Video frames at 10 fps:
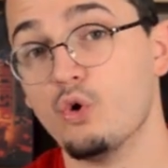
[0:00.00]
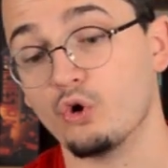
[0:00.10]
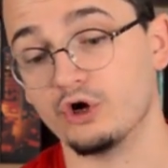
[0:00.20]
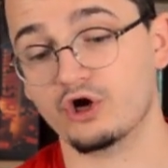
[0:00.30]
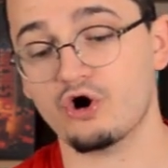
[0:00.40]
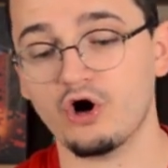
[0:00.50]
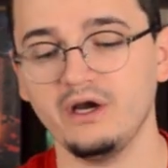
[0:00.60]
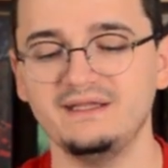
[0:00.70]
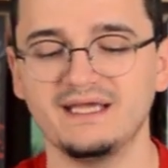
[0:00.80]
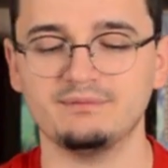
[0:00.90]
or a
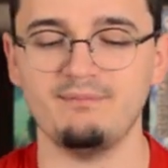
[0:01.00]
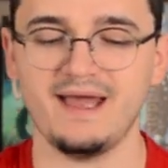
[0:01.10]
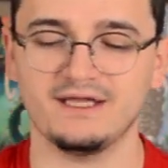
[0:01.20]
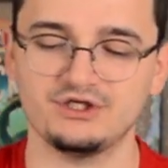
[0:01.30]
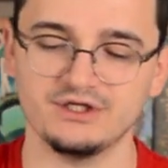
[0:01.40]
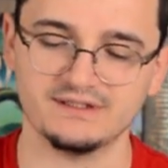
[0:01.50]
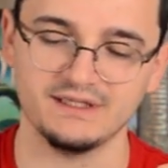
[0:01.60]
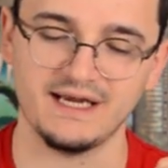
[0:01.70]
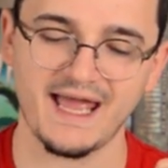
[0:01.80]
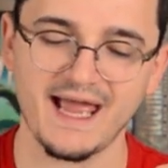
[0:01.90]
card that matches
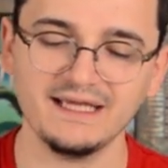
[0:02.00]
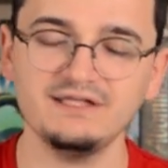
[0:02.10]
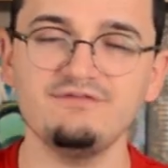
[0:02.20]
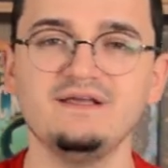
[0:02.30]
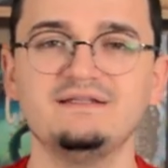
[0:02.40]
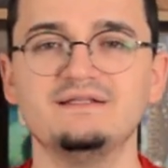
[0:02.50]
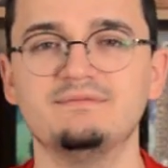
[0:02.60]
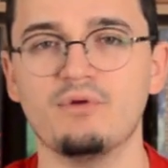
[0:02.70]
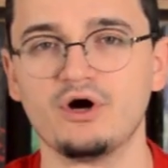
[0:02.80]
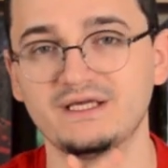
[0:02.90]
an activated
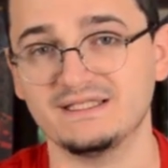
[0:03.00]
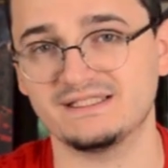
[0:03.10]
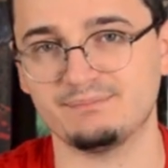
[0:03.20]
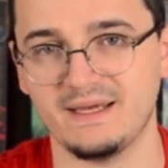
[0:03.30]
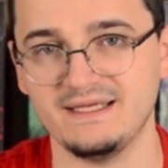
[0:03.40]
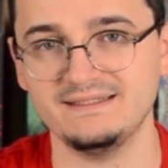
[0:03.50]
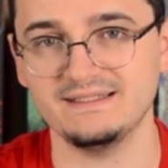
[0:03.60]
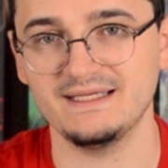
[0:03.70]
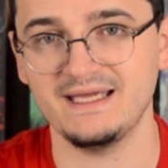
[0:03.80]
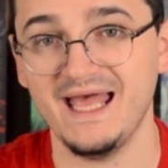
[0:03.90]
market space,
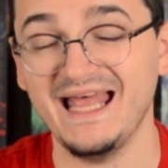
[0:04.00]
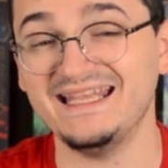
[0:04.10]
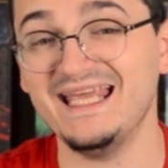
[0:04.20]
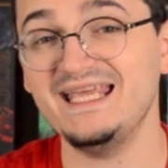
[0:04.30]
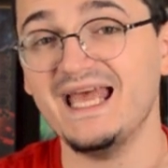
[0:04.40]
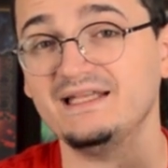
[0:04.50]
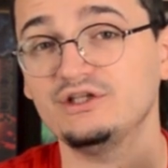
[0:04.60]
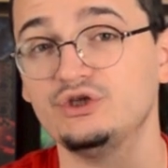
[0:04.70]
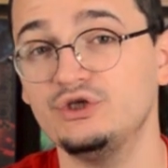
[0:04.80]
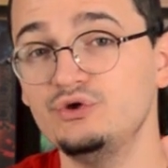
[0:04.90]
they get
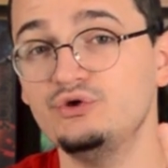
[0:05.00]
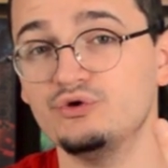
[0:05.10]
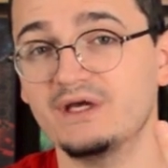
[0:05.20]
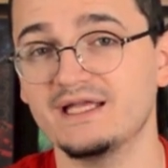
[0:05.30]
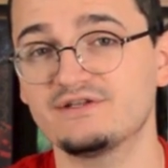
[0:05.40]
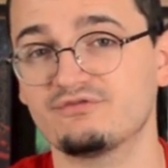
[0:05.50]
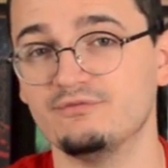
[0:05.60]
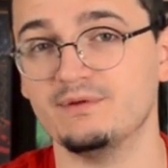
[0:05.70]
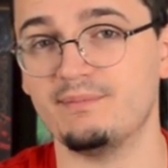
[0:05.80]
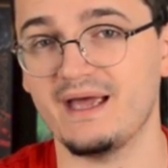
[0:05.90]
2 ducats from
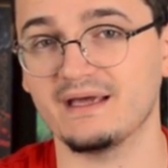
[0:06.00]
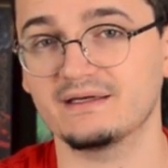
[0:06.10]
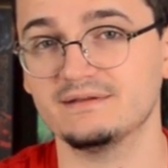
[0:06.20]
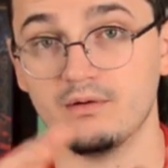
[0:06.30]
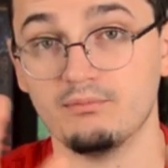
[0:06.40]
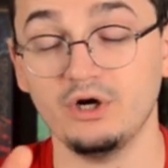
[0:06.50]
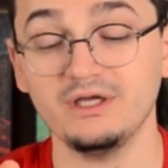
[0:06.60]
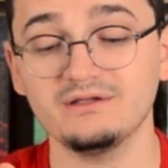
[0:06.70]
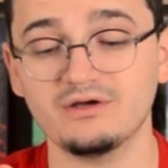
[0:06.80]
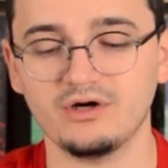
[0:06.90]
the bank.
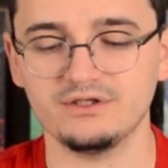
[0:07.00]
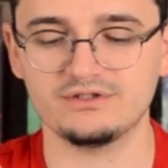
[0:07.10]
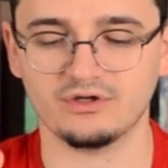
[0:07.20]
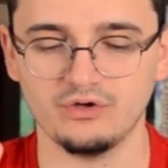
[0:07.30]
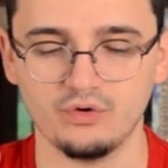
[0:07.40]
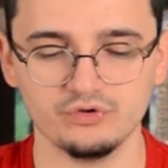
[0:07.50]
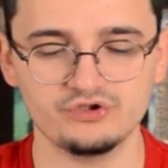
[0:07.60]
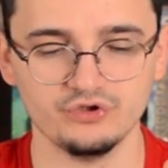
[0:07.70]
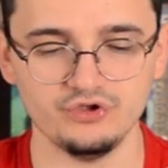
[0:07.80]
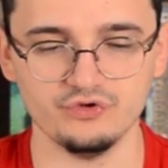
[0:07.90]
Market cards are
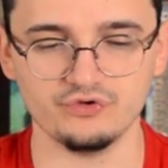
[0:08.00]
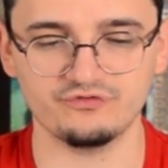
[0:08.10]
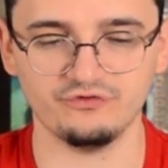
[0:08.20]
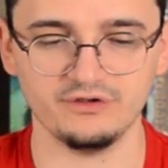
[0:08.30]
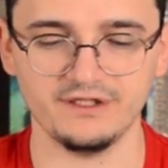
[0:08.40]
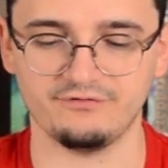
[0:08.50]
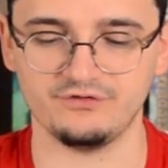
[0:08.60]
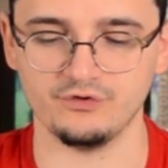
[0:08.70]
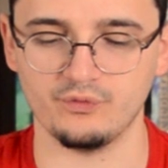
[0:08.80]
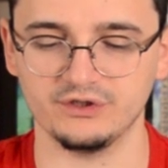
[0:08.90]
also useful if
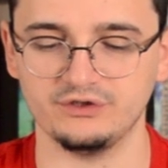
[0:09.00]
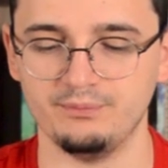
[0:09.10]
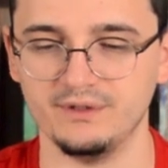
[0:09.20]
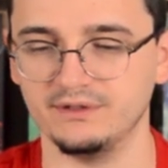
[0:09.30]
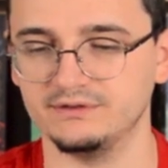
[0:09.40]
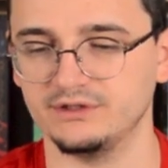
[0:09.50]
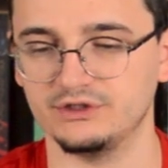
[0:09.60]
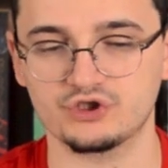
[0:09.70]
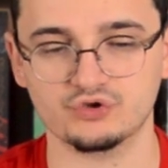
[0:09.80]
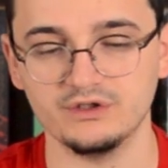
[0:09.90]
you want to build on the
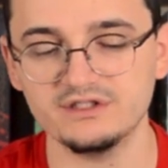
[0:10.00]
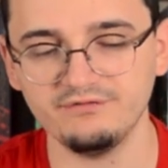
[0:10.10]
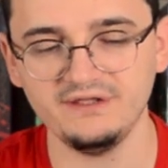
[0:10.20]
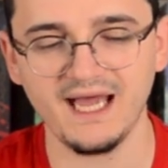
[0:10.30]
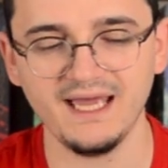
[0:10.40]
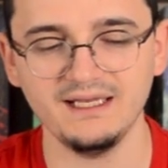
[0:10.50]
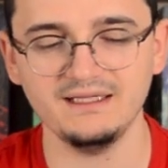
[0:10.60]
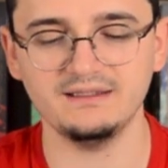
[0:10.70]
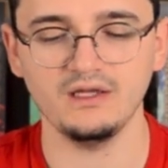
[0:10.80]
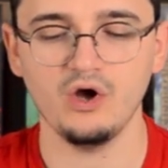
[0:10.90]
shores of the
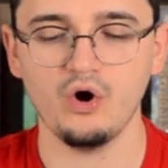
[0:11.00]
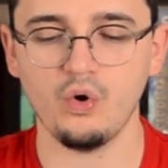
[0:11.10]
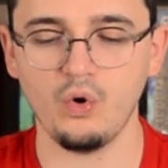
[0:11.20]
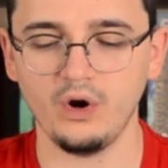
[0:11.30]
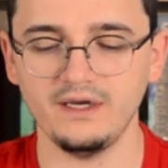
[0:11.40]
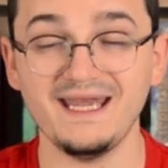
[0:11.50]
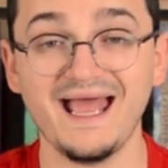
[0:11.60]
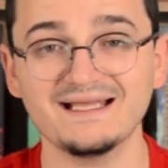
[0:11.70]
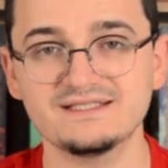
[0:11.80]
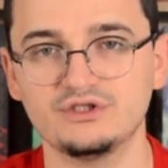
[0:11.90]
island or
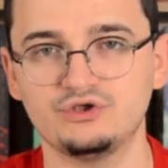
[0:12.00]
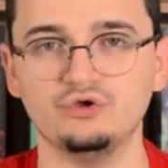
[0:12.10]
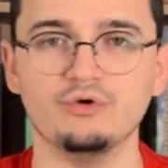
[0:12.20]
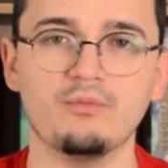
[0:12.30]
next to the